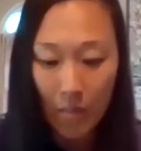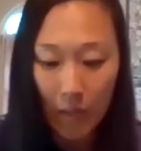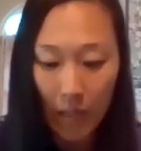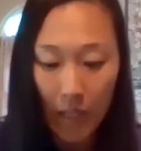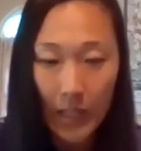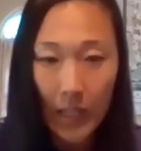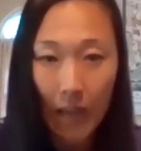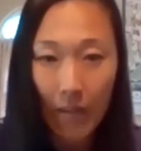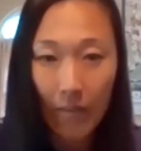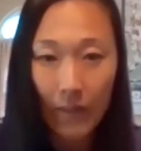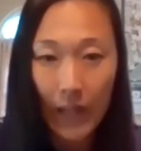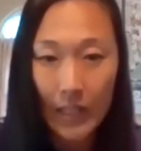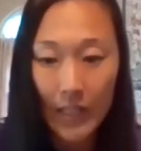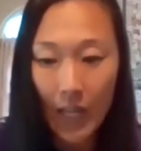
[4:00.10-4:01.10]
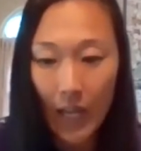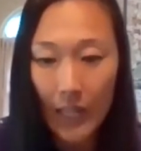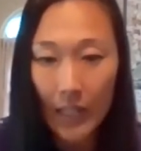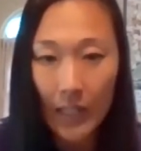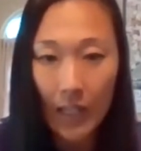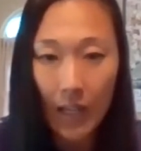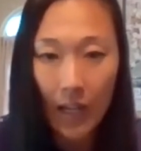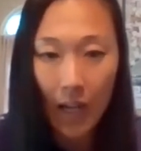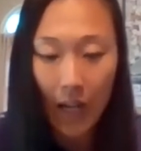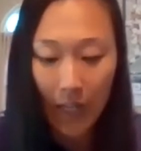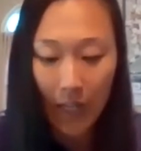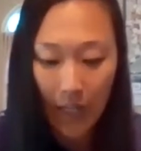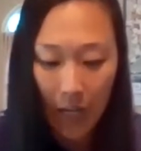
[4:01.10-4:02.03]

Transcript: because they have flat sides, I can